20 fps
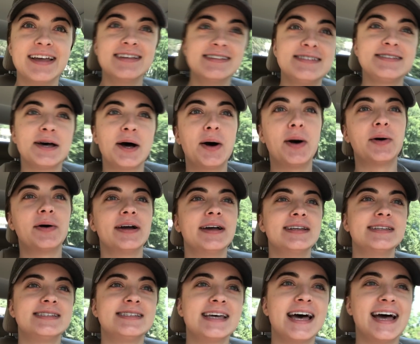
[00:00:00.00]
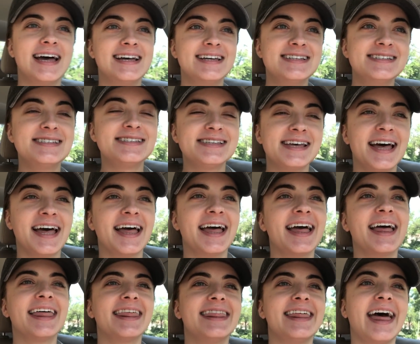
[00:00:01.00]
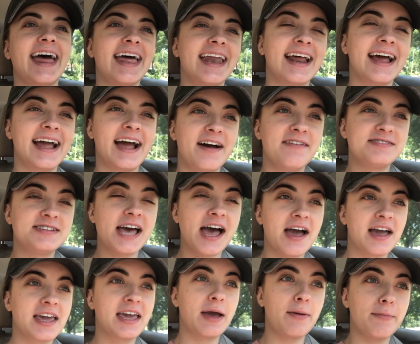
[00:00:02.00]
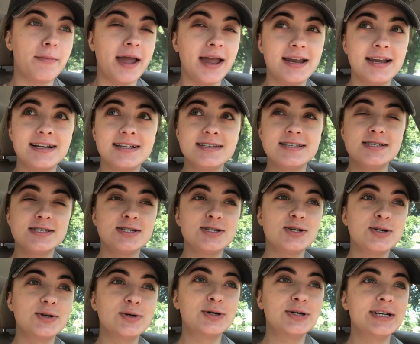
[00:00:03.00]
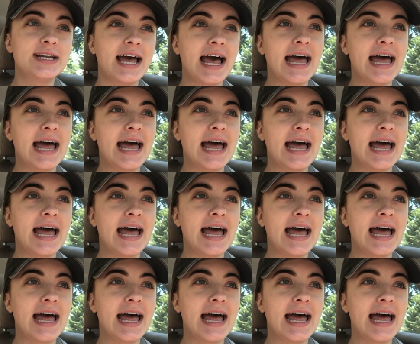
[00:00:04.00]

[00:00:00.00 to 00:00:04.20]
So it says that I have to get maintenance soon